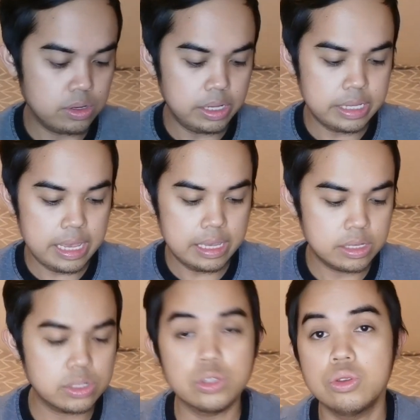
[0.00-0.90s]
So that
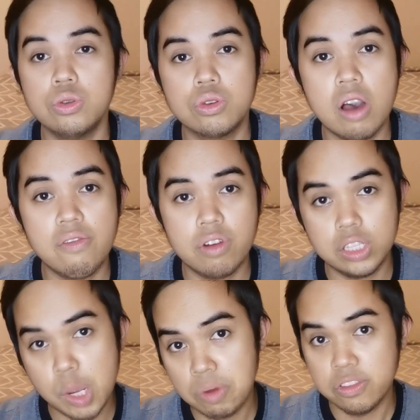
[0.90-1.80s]
is to cover
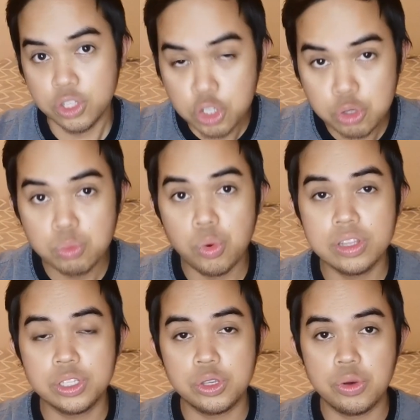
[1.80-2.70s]
the top of the tube
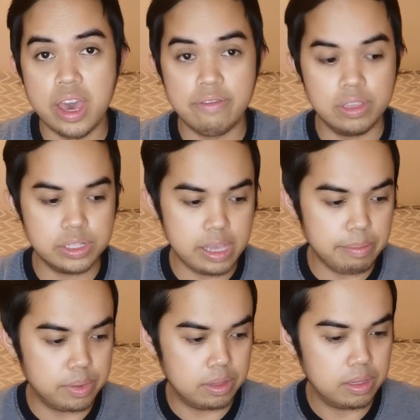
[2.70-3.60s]
once you have the
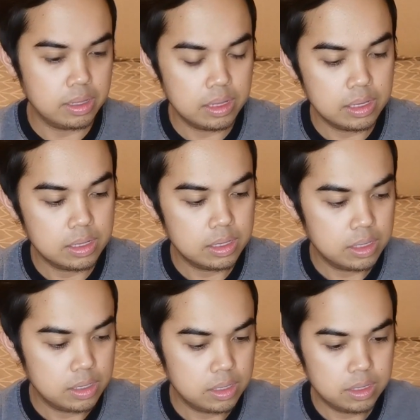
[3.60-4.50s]
sample.
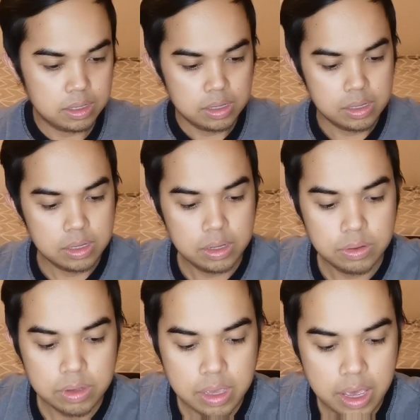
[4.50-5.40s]

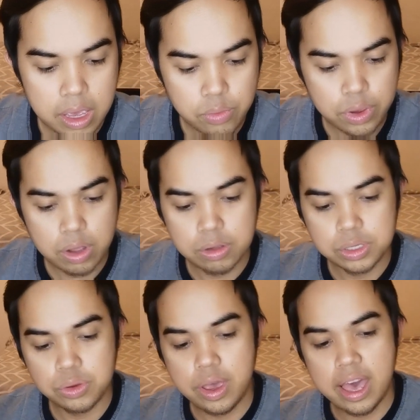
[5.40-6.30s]
Okay, we
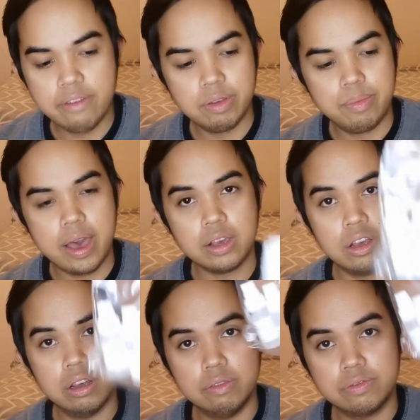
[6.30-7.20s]
also have a bag
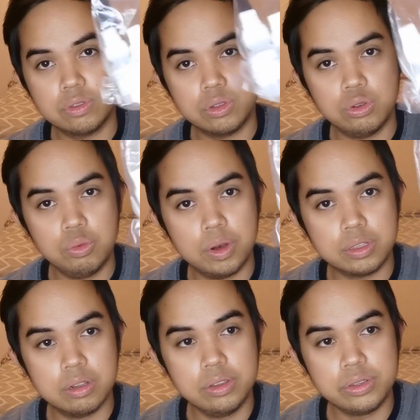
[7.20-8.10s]
of two
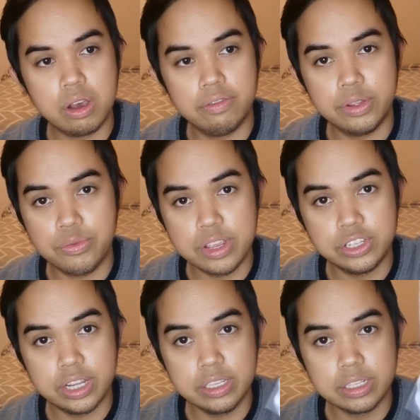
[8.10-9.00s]
bottles of the
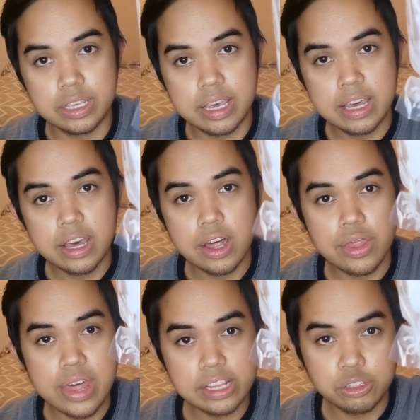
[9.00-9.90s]
reagents
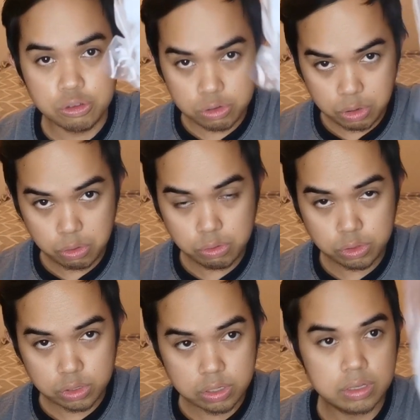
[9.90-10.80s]
that you
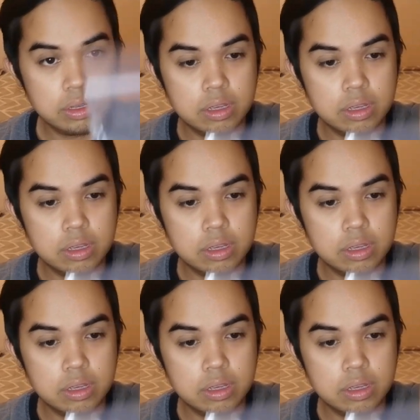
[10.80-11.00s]
use.